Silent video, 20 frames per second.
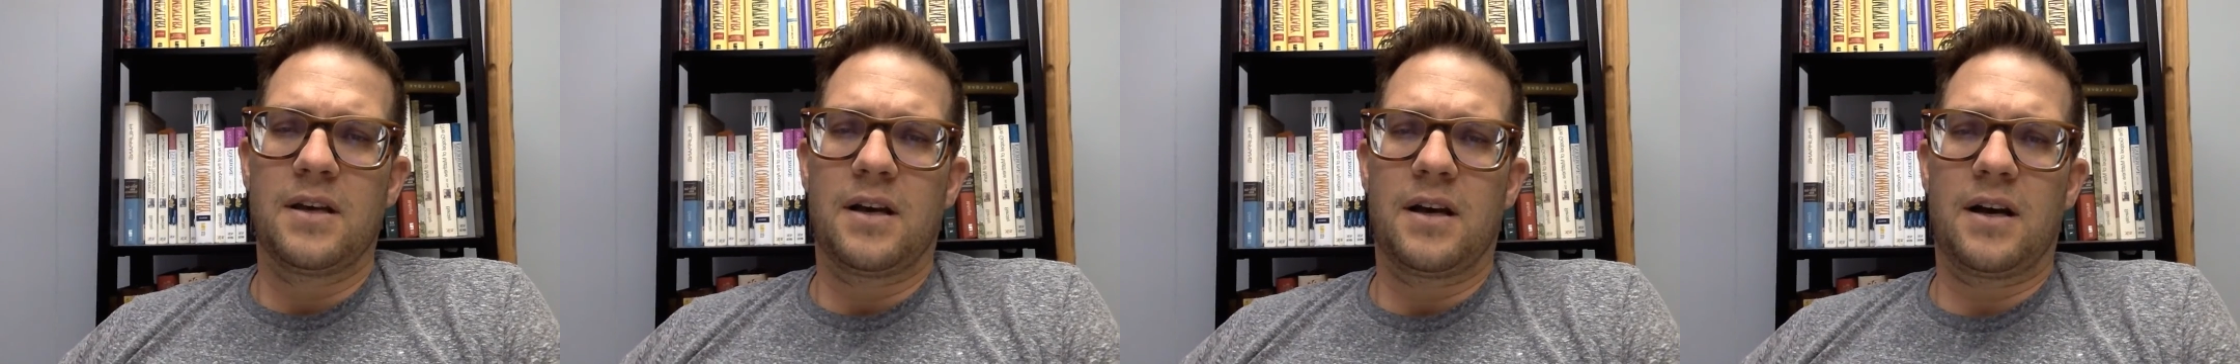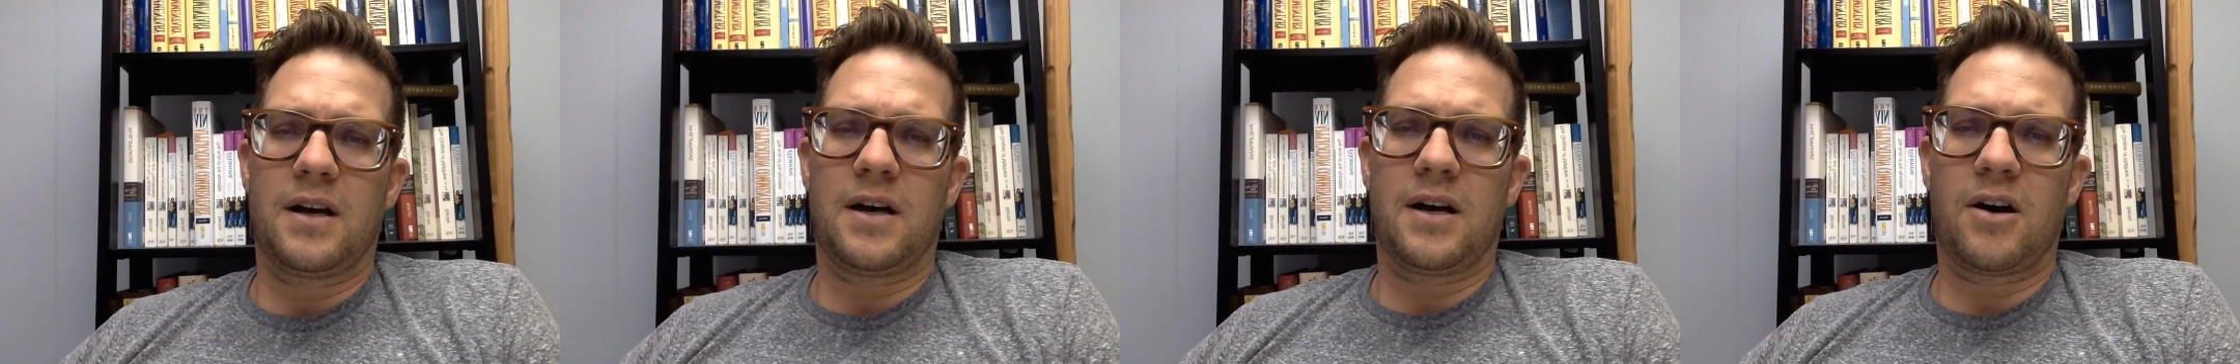
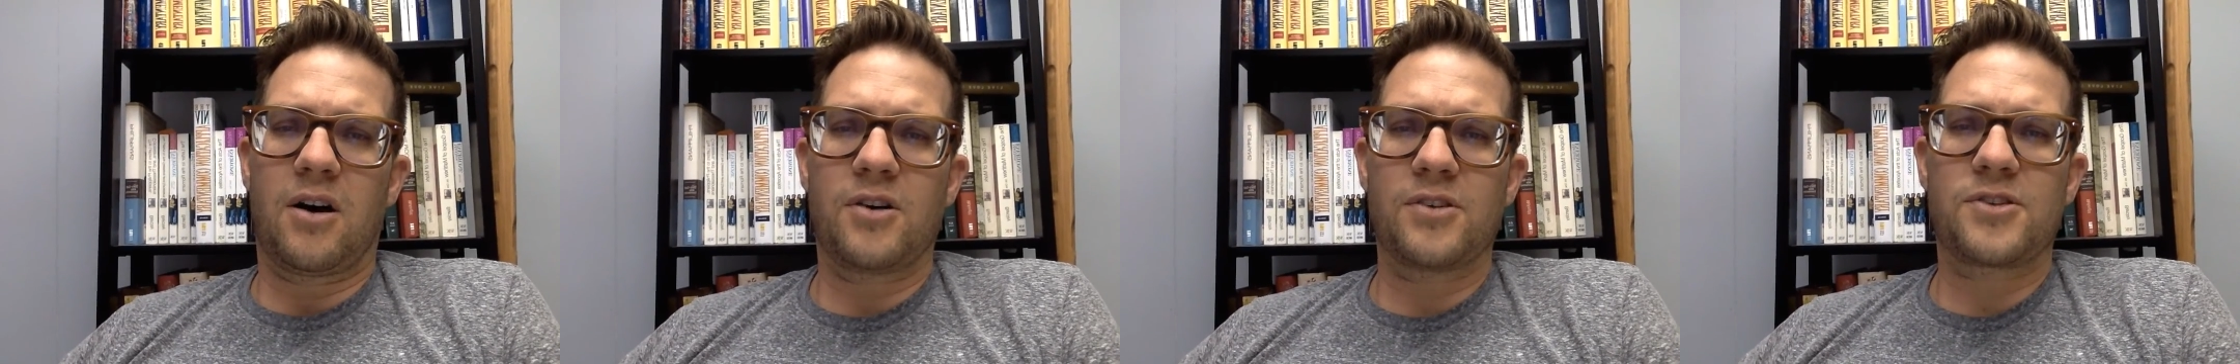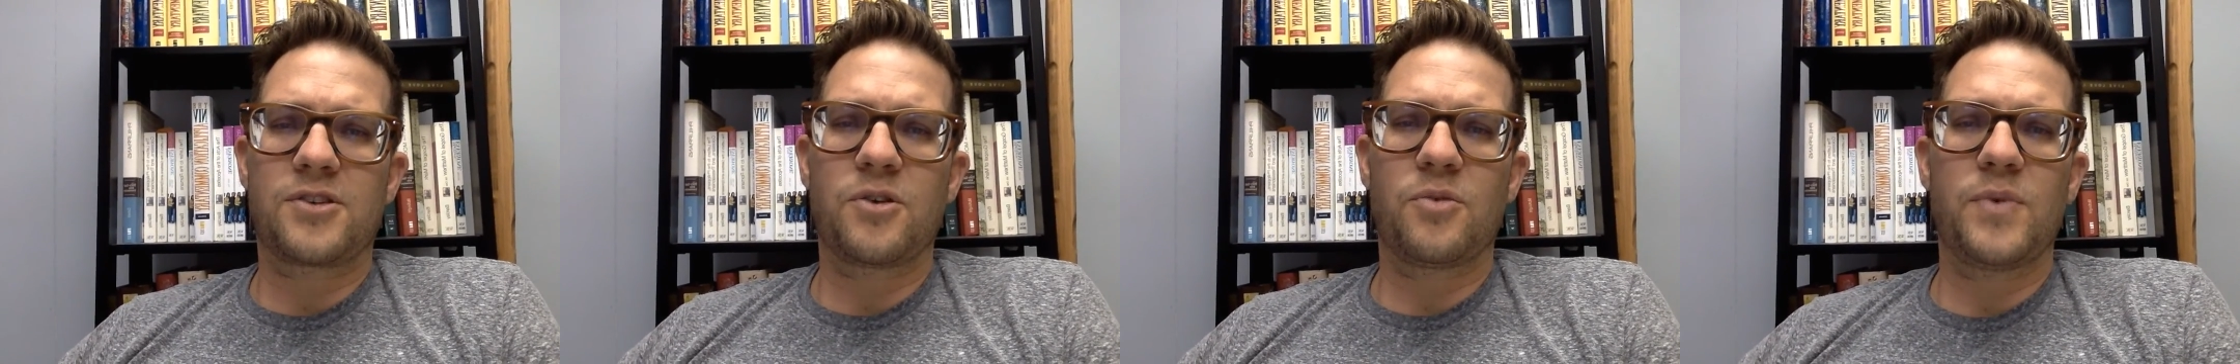Uh,
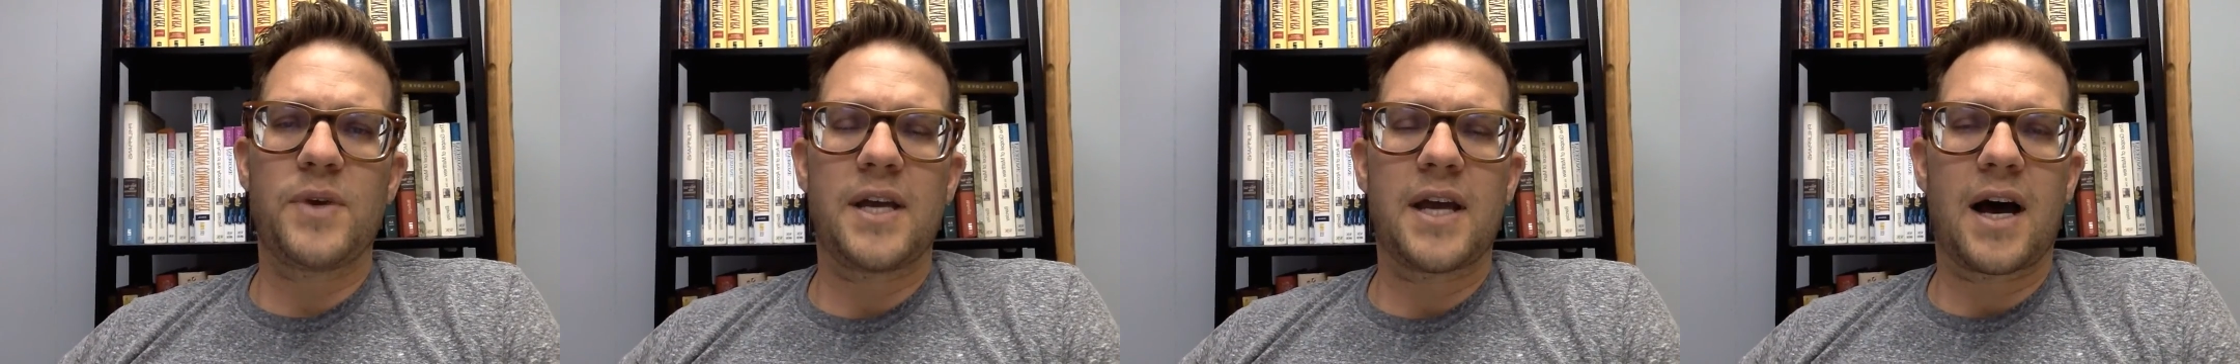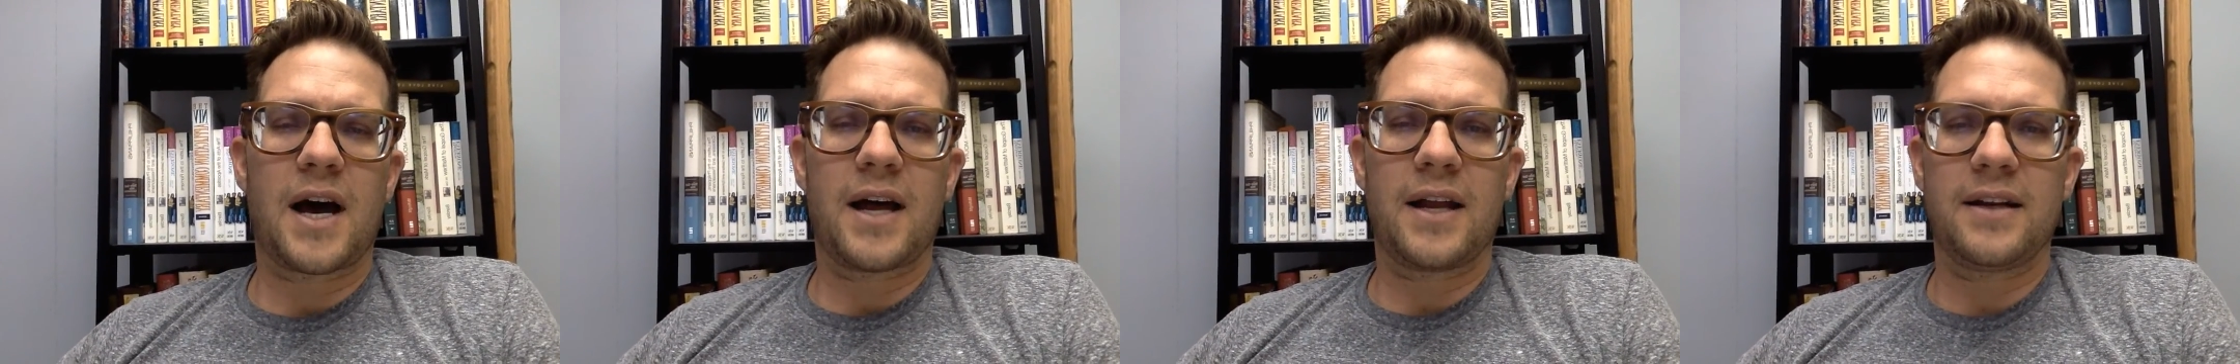also, we
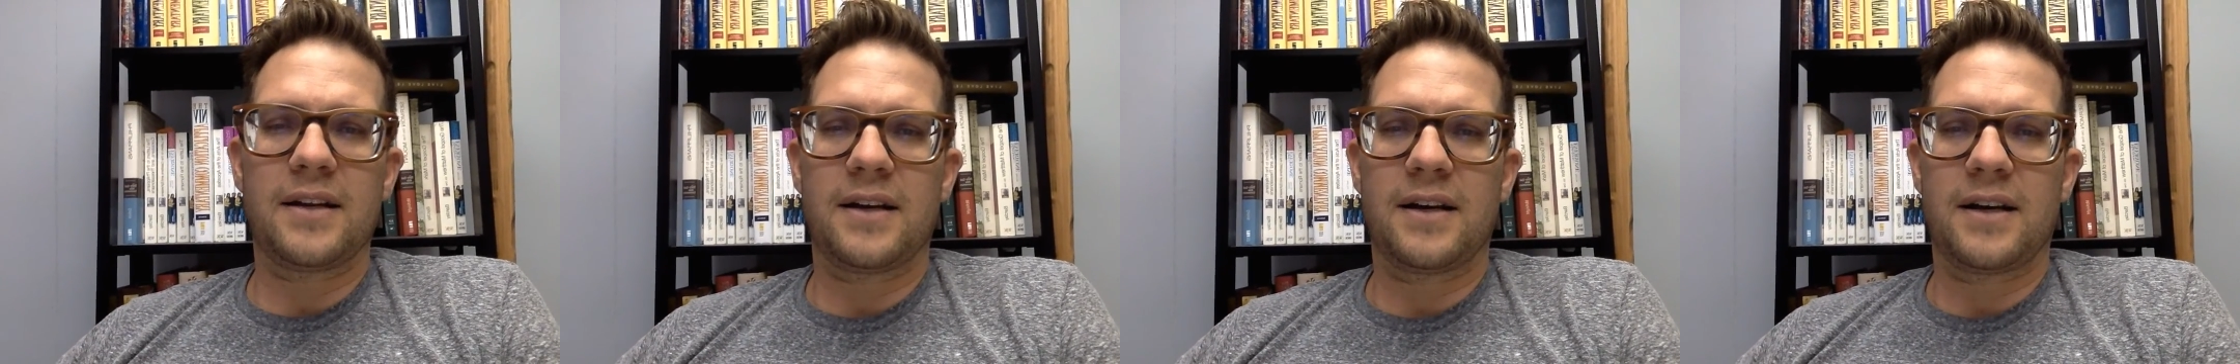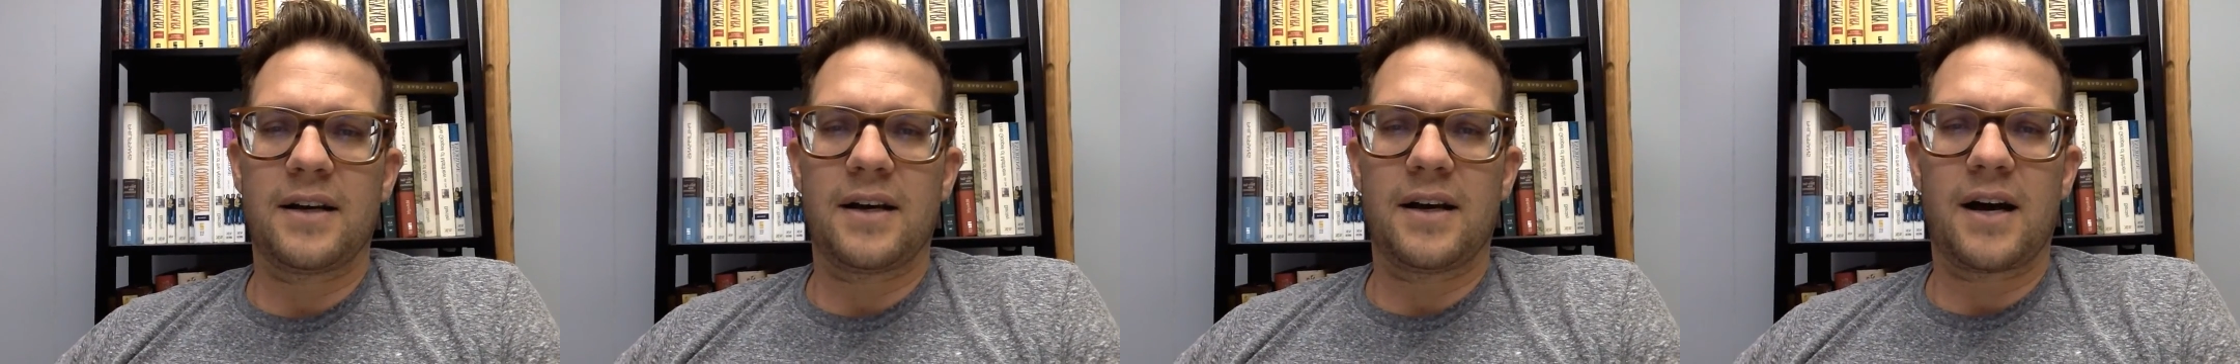got
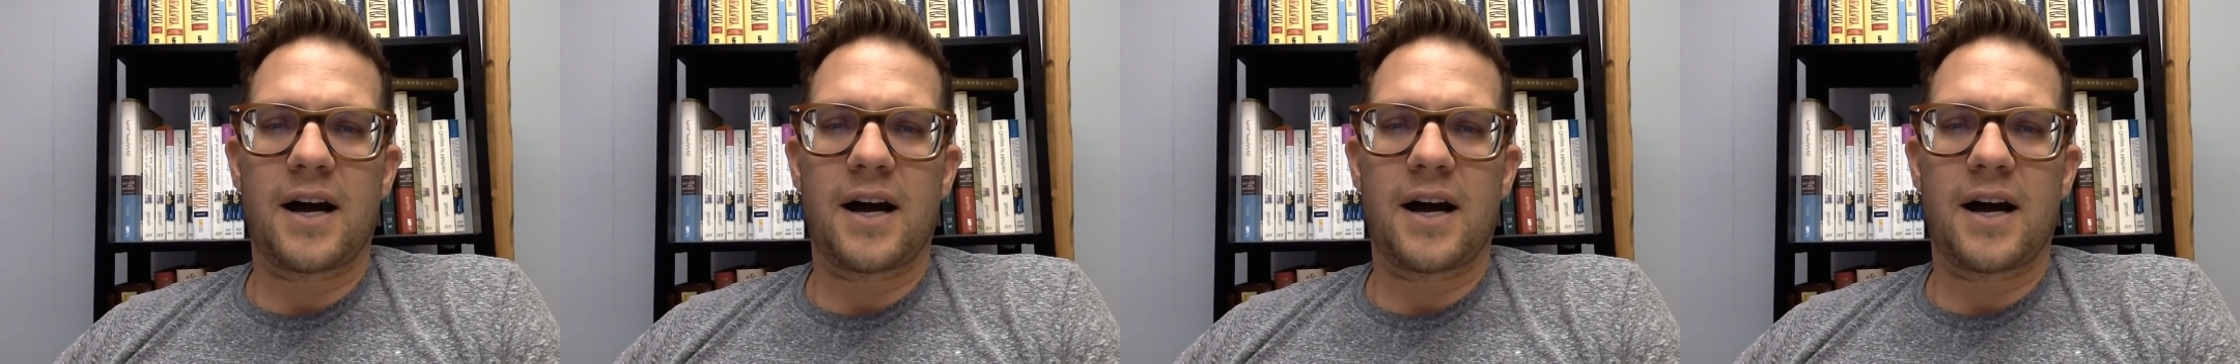uh,